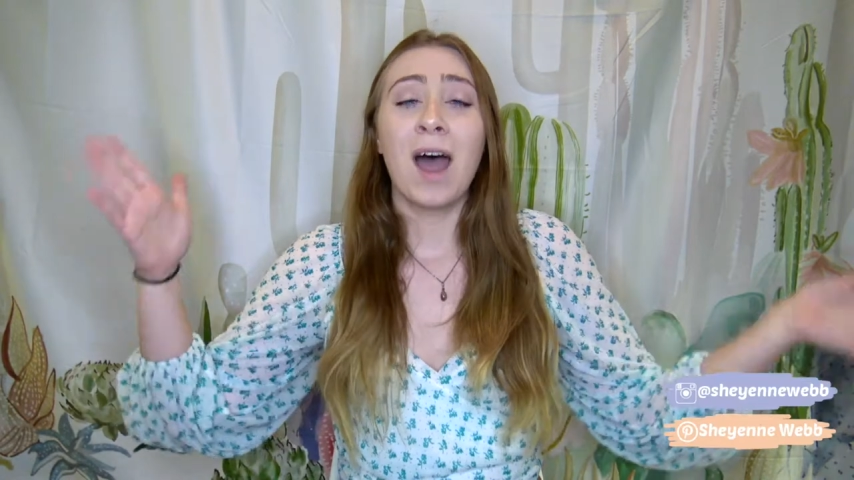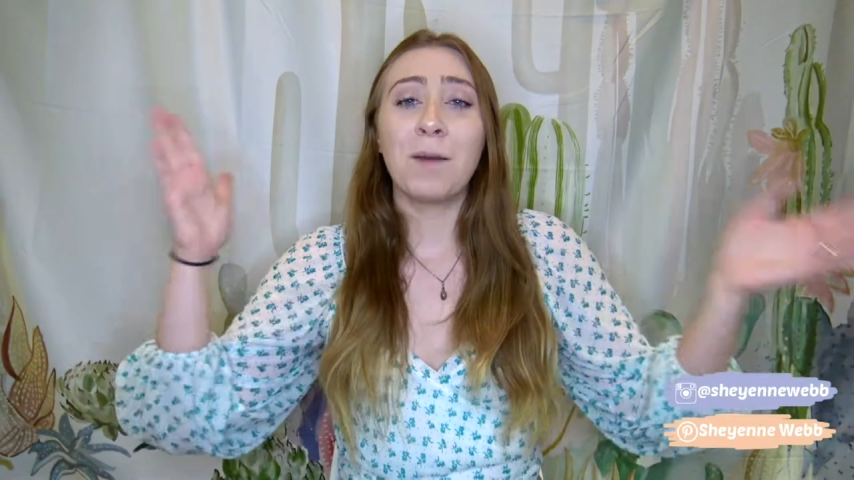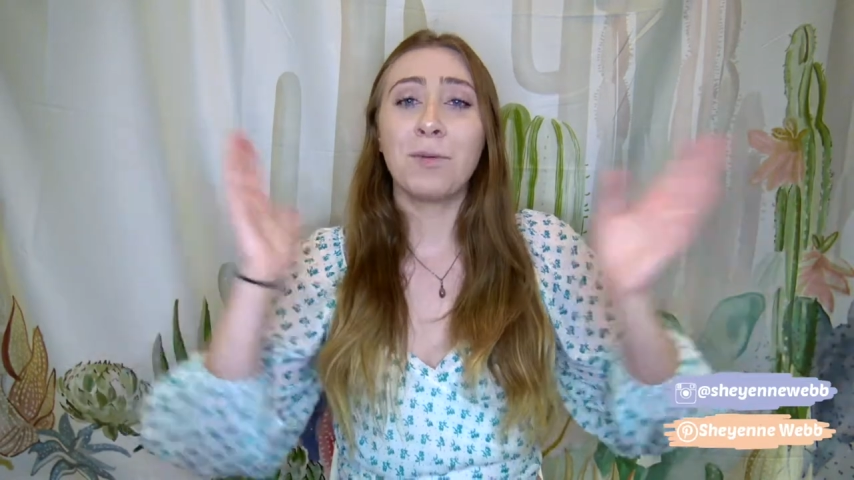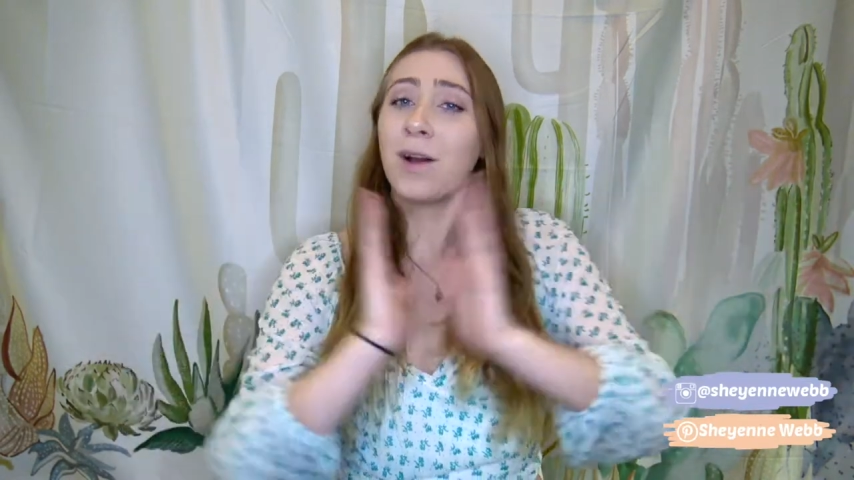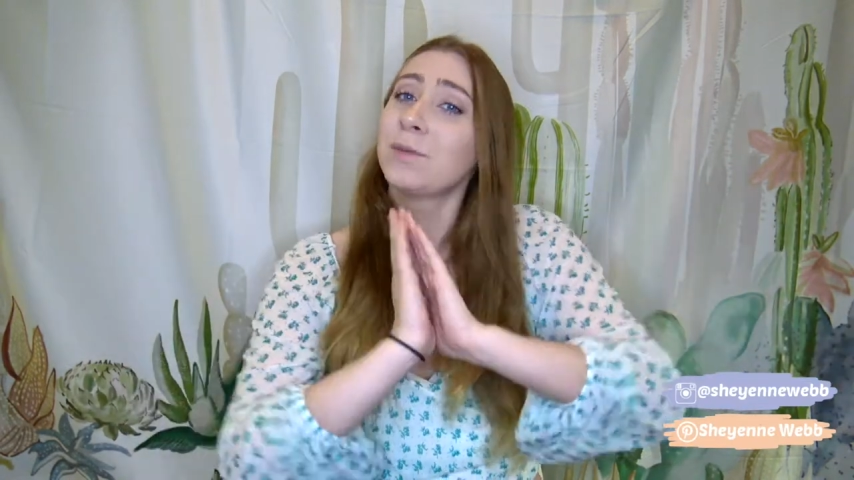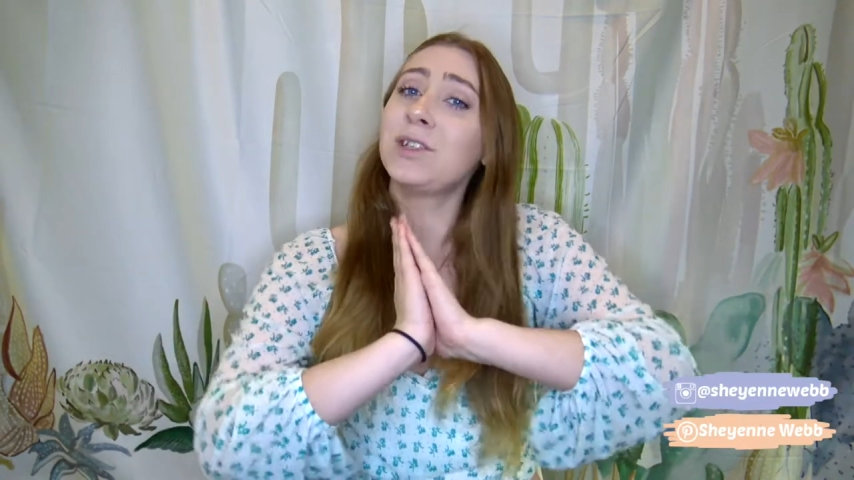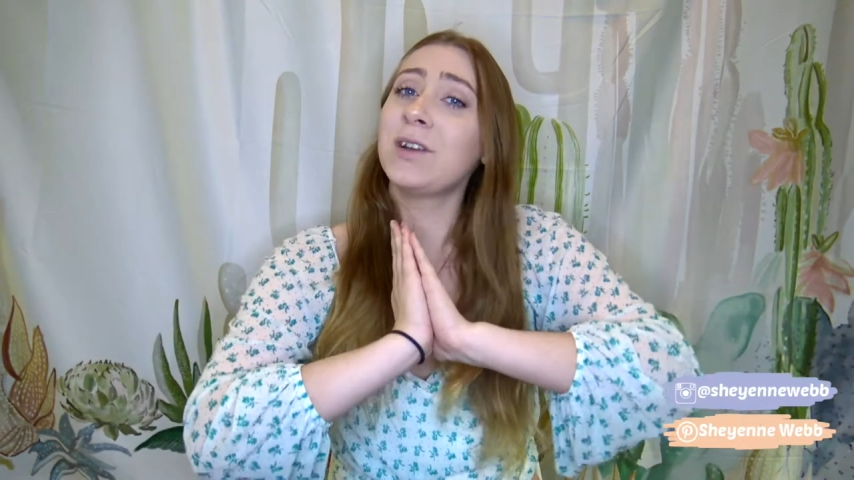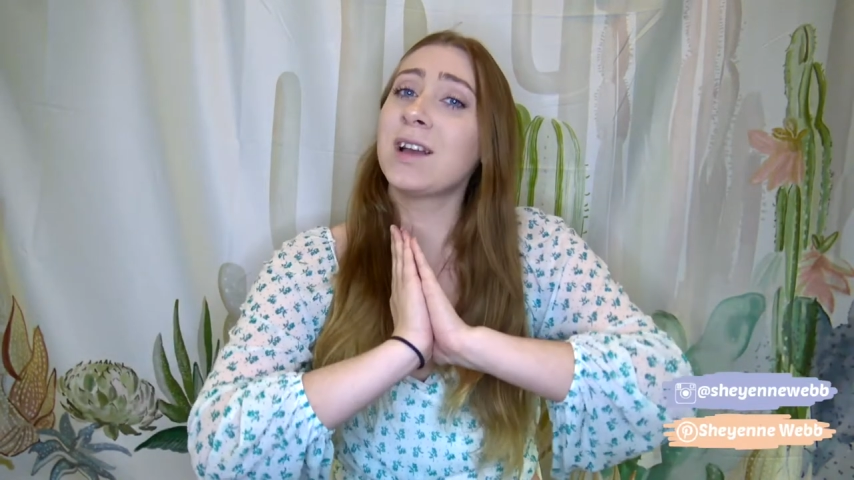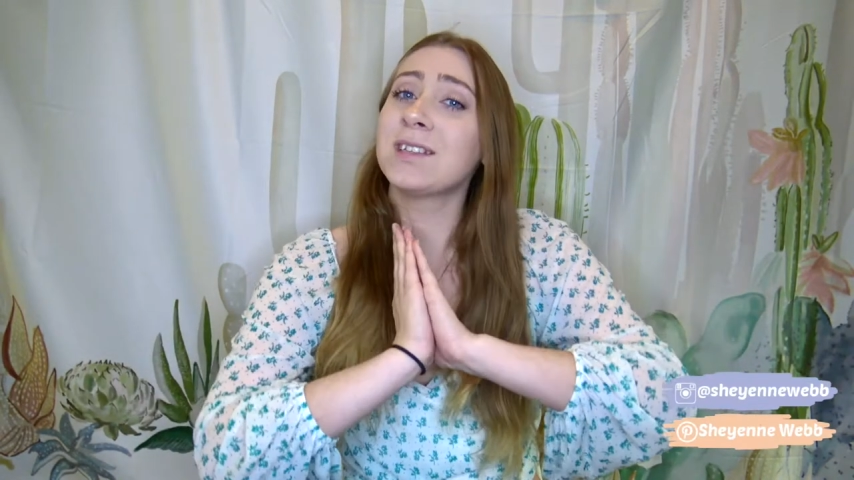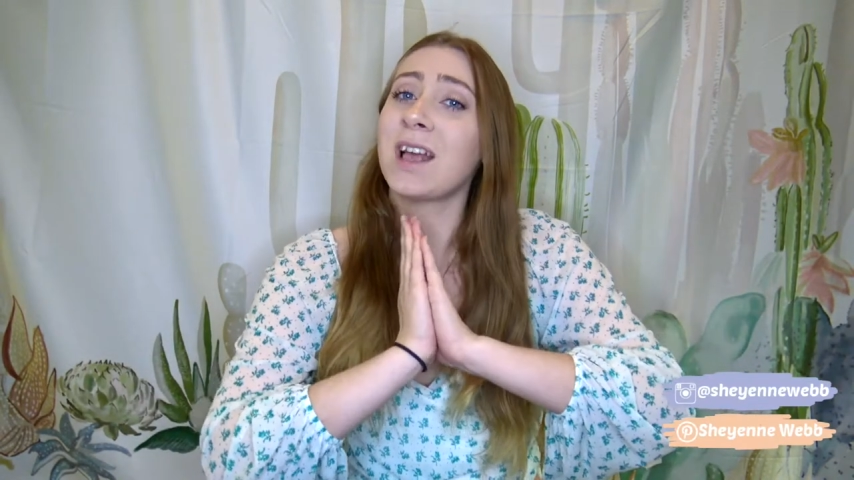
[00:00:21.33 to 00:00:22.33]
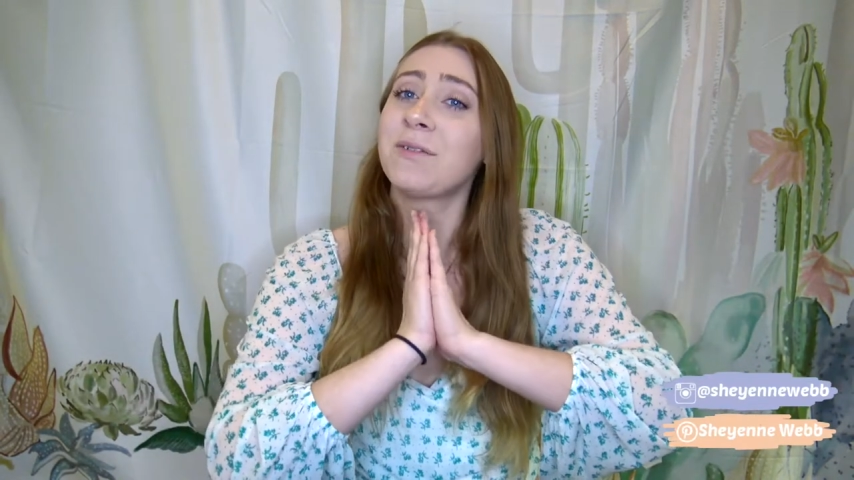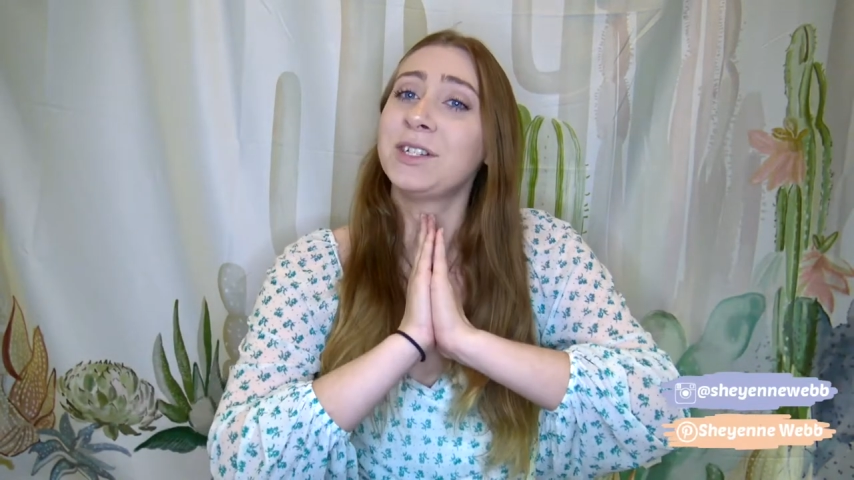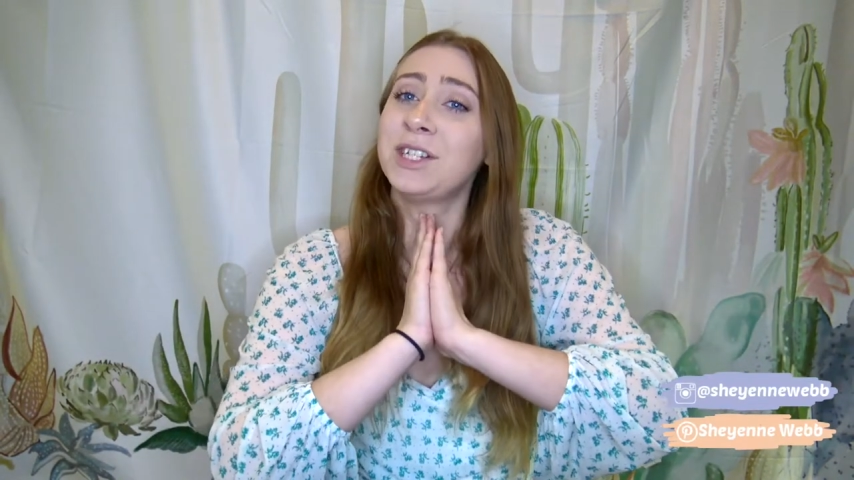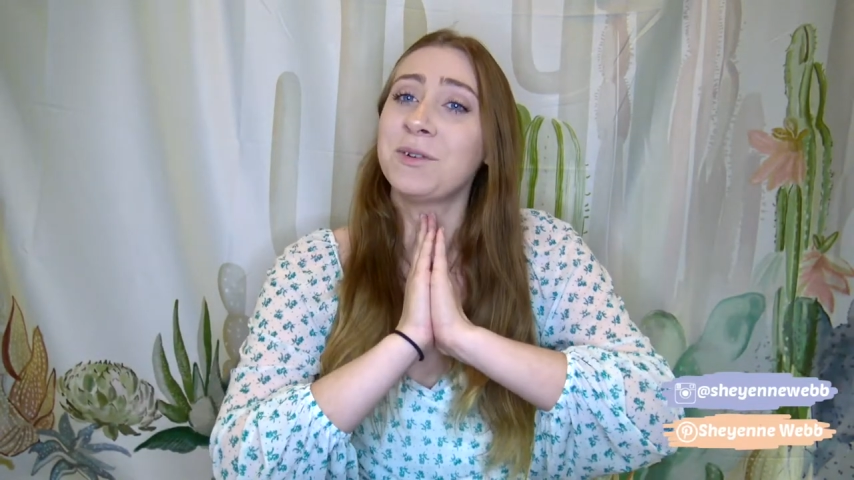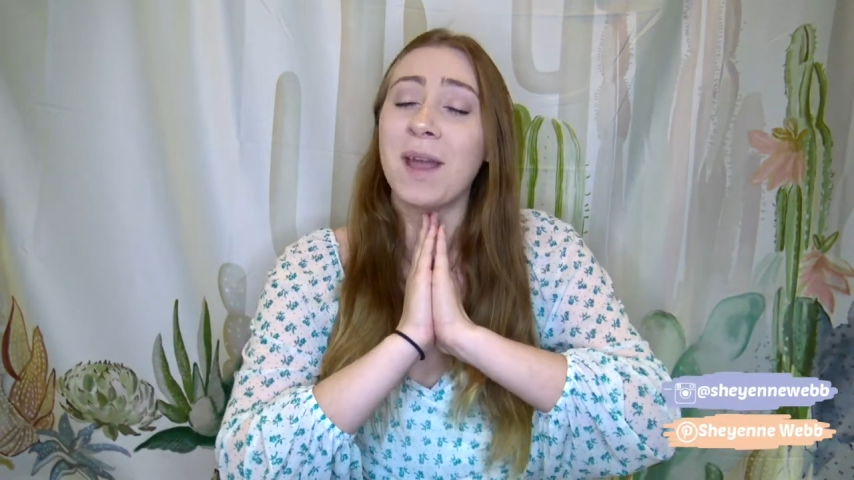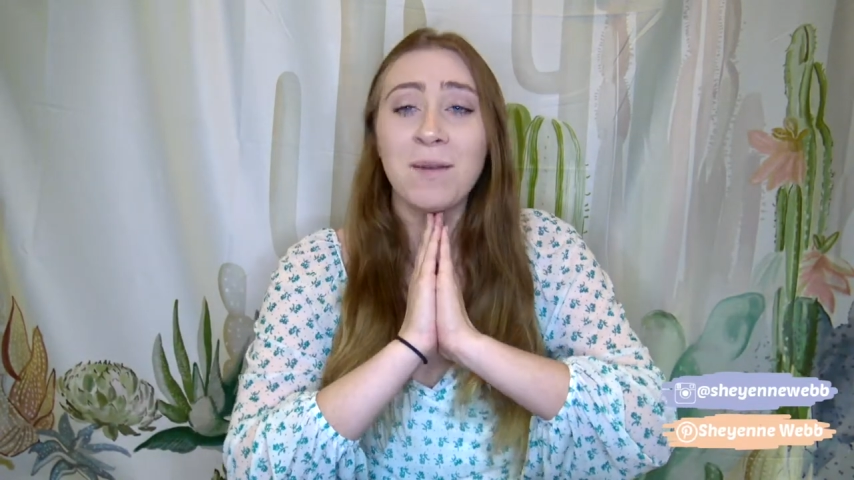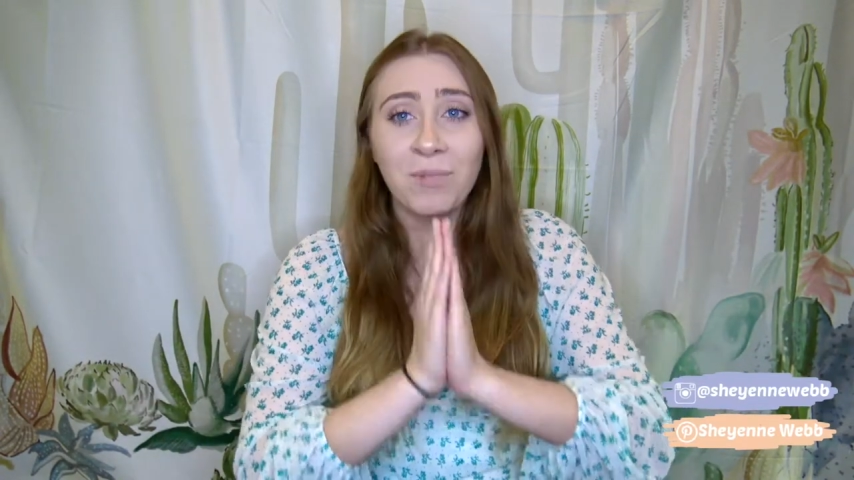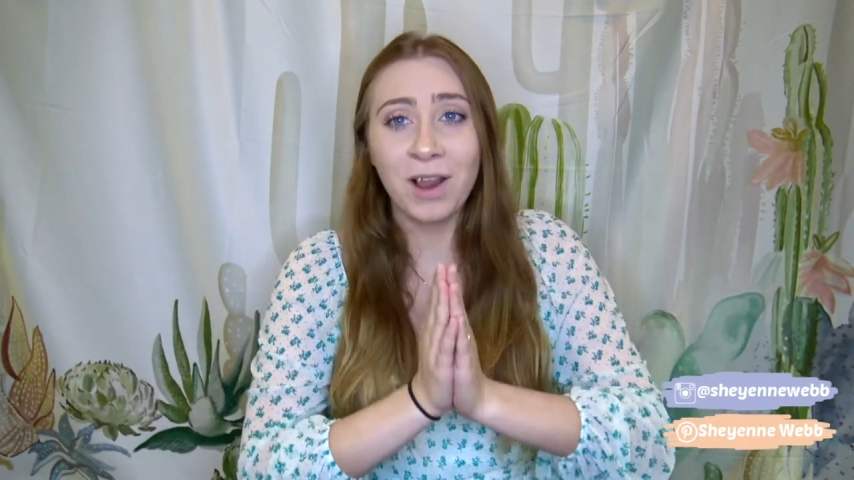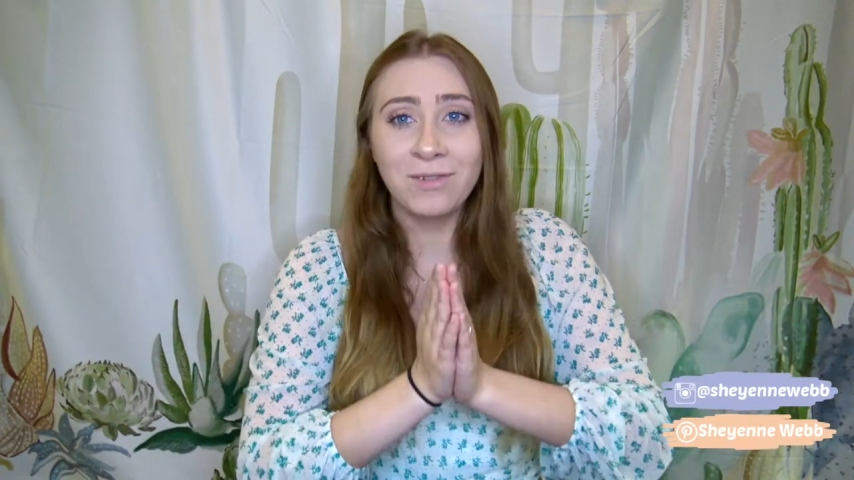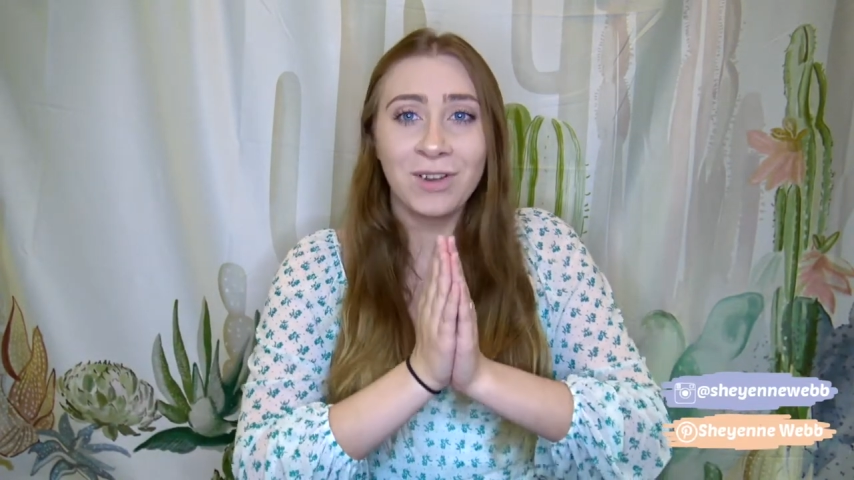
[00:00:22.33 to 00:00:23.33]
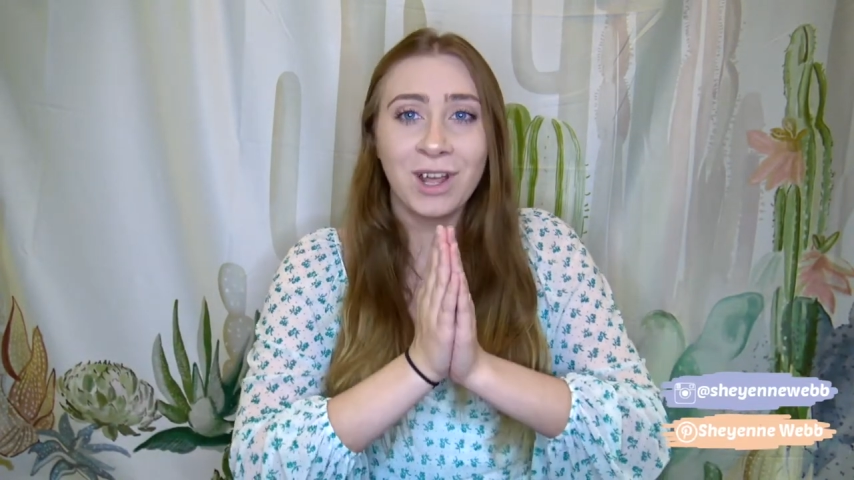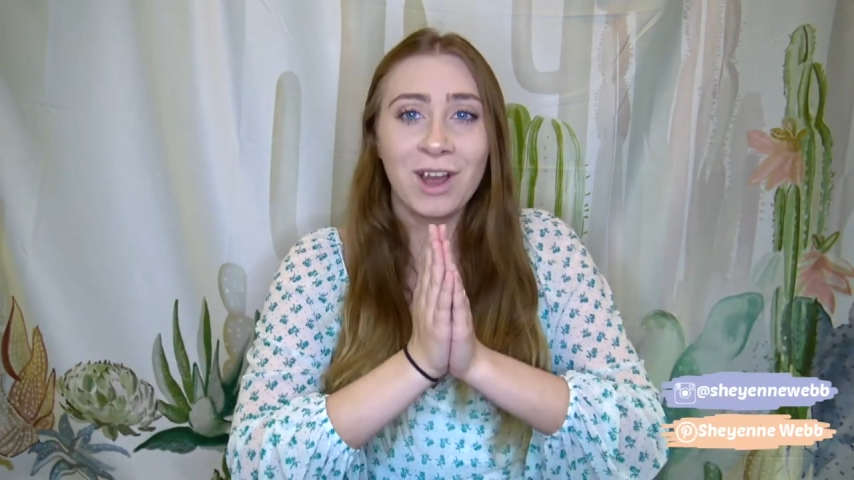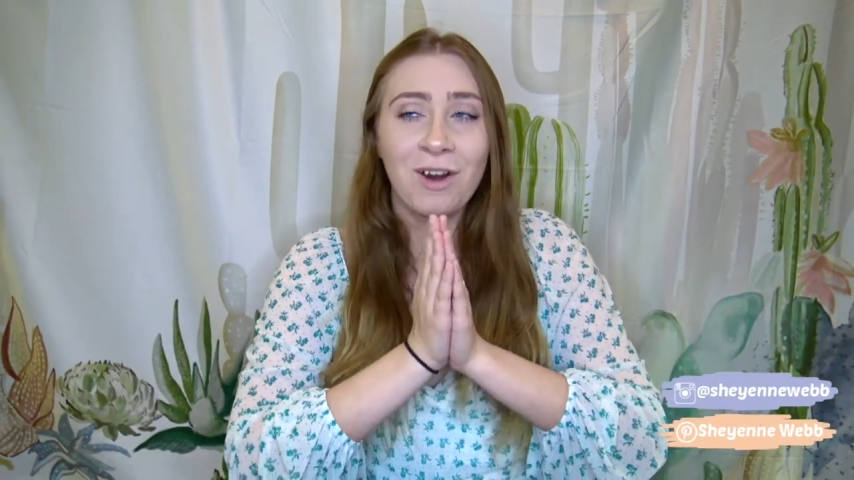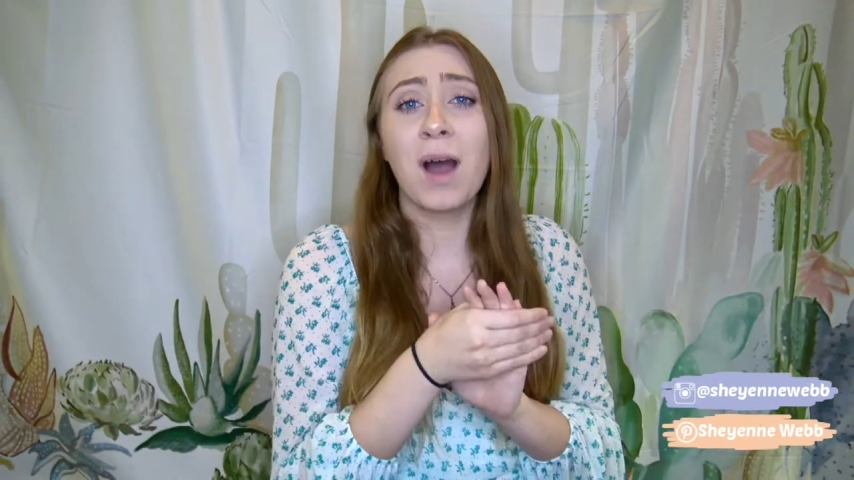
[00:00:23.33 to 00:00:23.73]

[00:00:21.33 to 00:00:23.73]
I promised you guys I would do a braid video